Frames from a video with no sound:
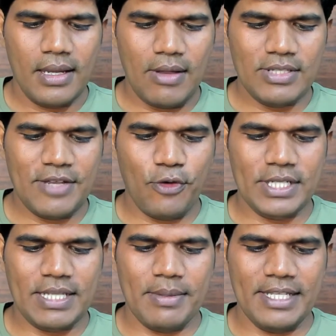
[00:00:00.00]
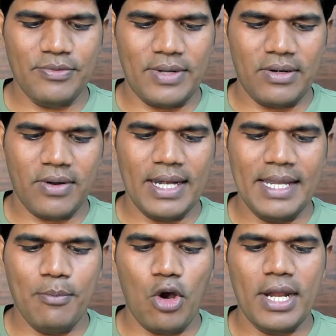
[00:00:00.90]
Now say for example this one. Okay,
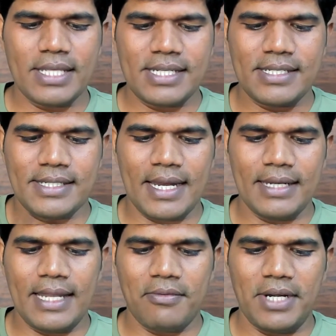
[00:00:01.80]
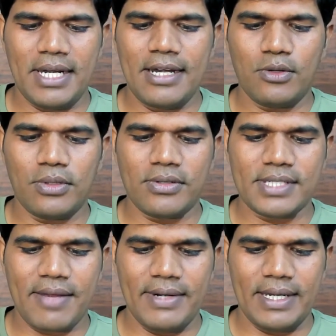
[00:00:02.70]
demonetization skate that we did in two thousand
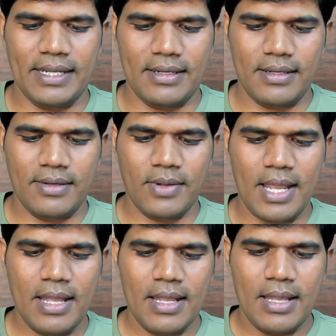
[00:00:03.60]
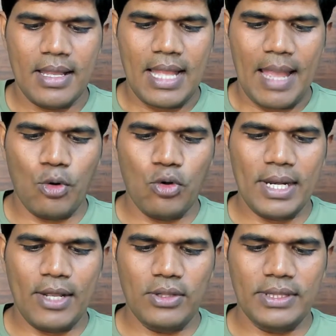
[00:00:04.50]
seventeen. Okay. I'm going to
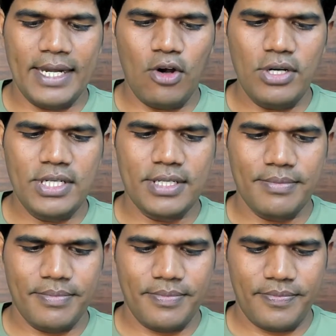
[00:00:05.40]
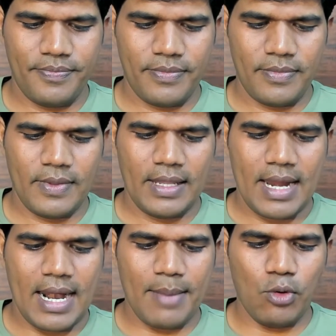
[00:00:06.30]
click on three dots,
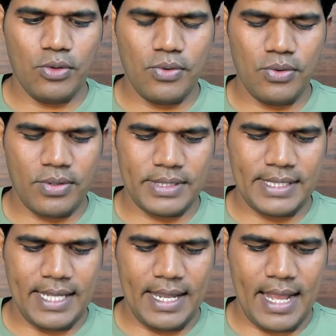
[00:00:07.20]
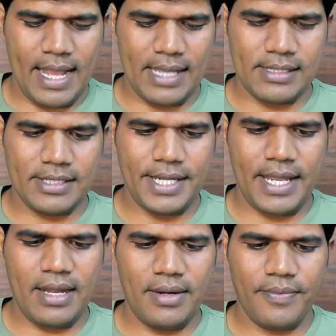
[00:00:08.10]
and I'm going to say as share,